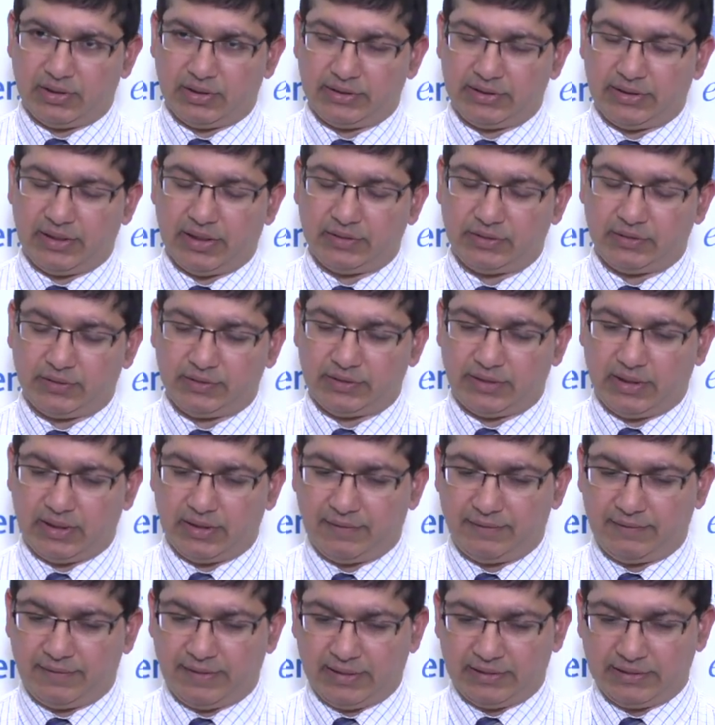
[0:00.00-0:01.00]
chance of side
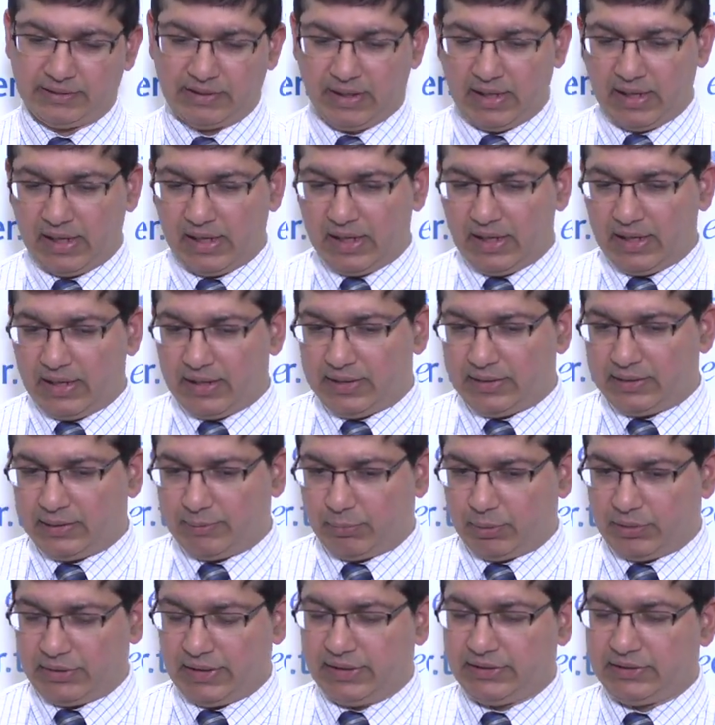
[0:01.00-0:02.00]
effects. The
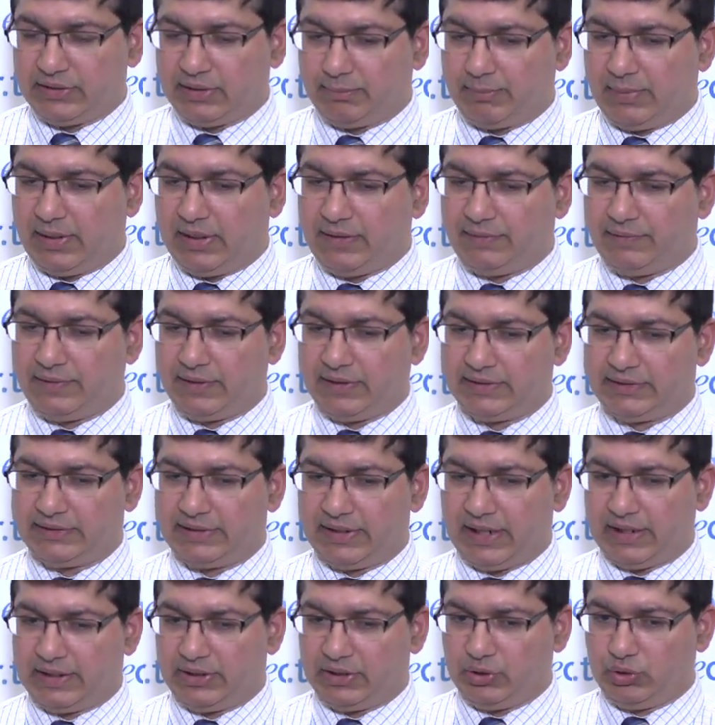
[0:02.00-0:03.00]
potential benefit is
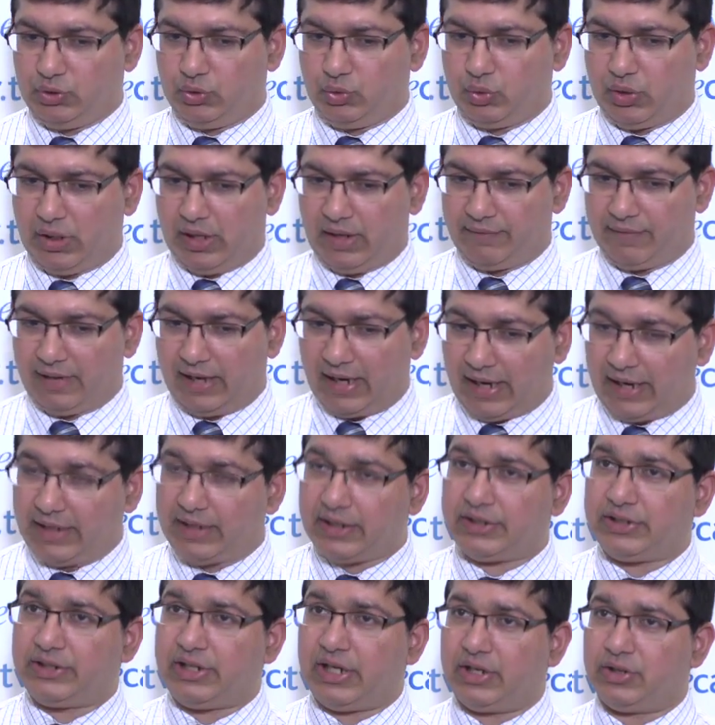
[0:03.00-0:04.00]
that you have a
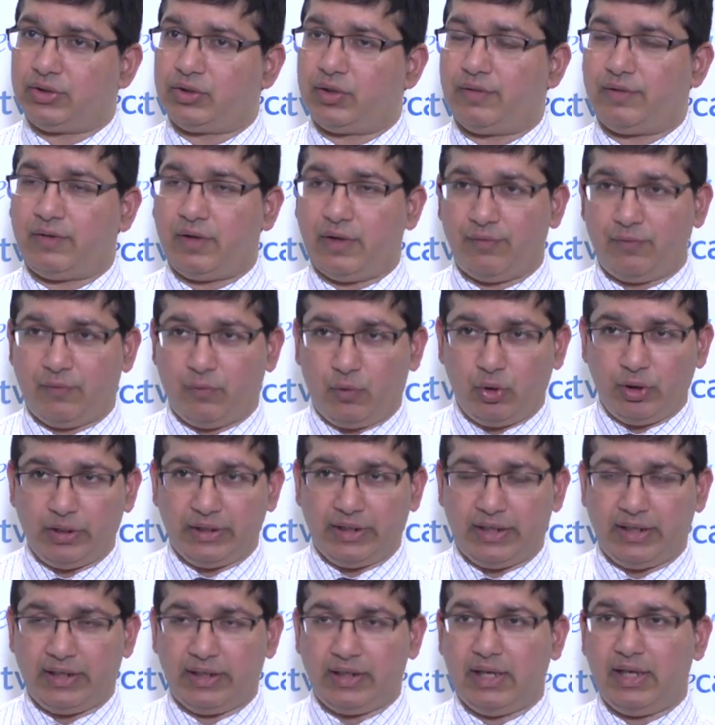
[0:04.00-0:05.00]
higher chance of
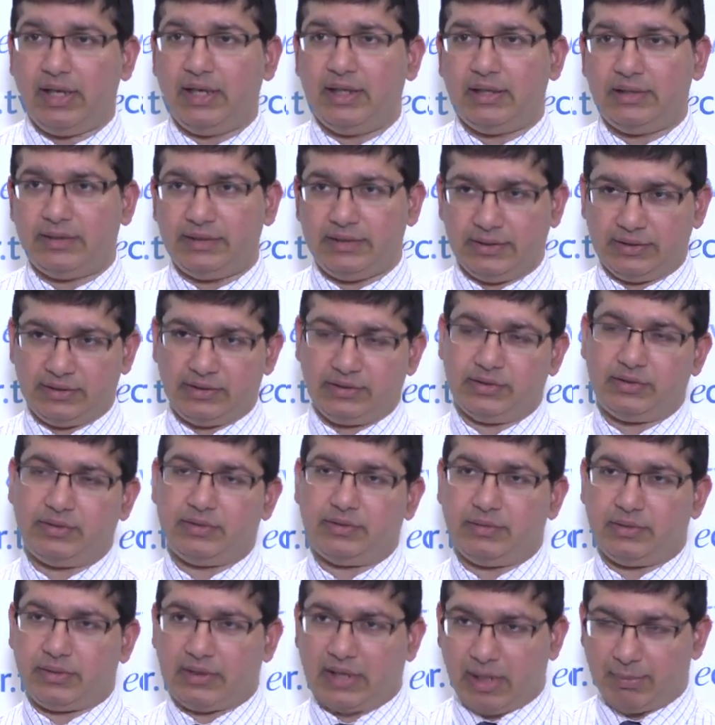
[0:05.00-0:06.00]
avoiding
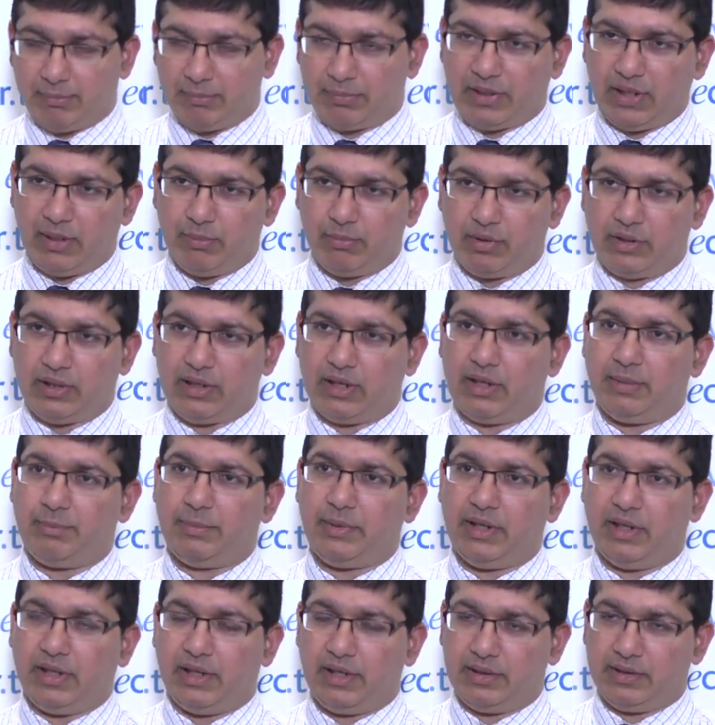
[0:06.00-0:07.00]
this
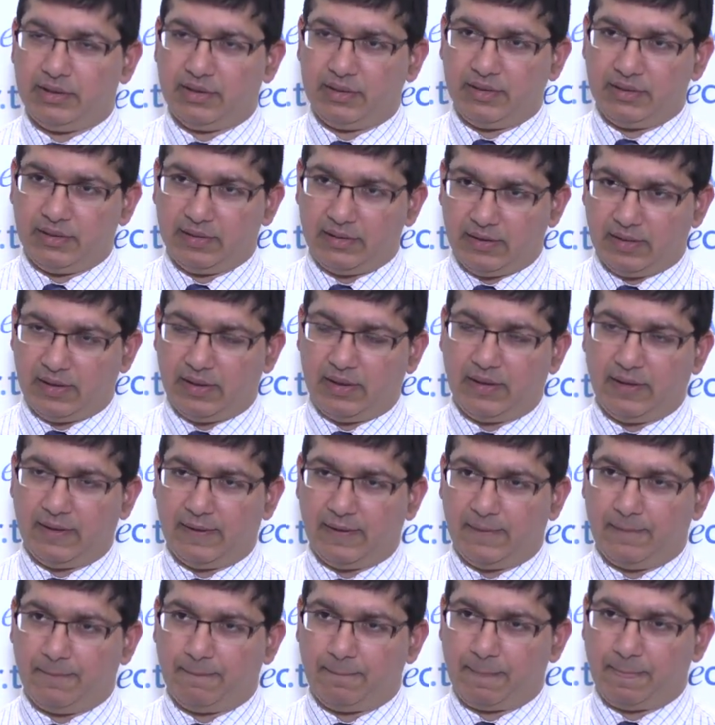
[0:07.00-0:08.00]
chemotherapy and
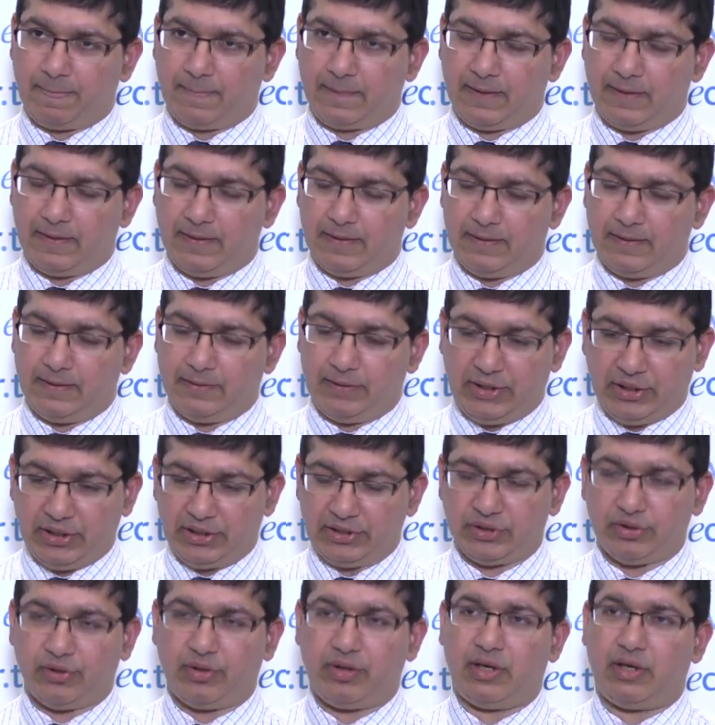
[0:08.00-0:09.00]

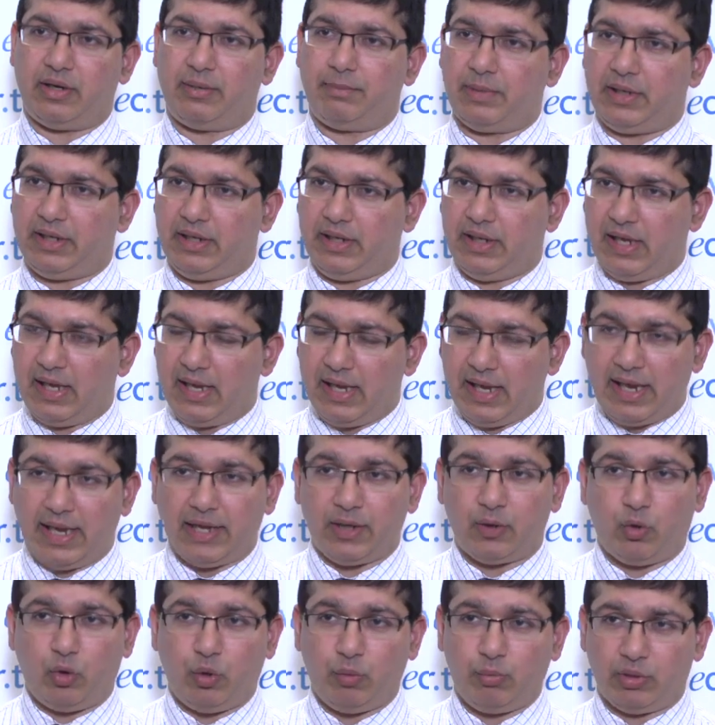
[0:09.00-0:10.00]
radiation therapy
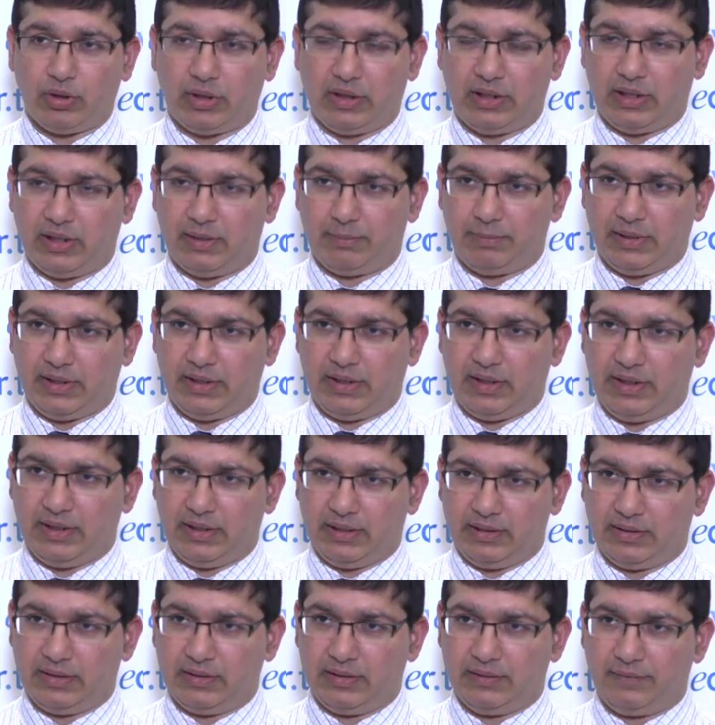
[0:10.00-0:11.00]
and hormone therapy
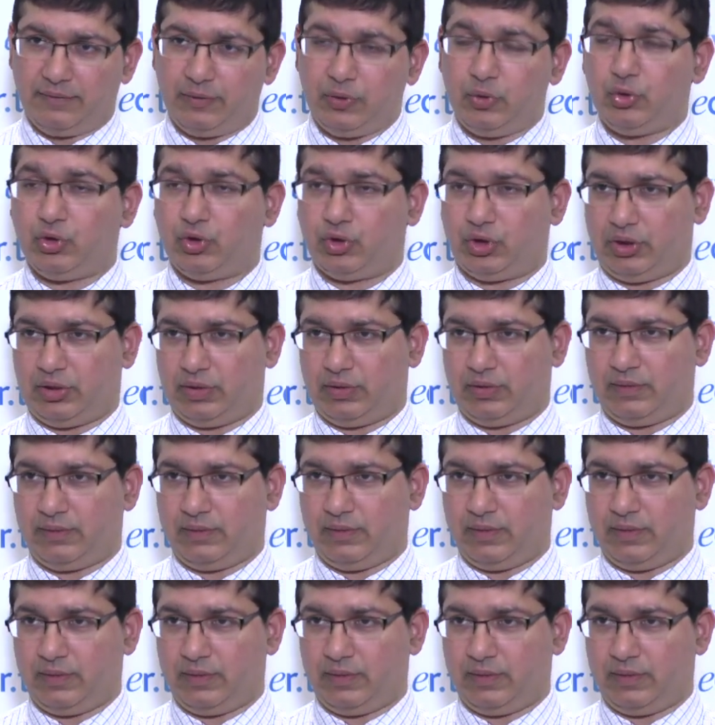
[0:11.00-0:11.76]
in the future.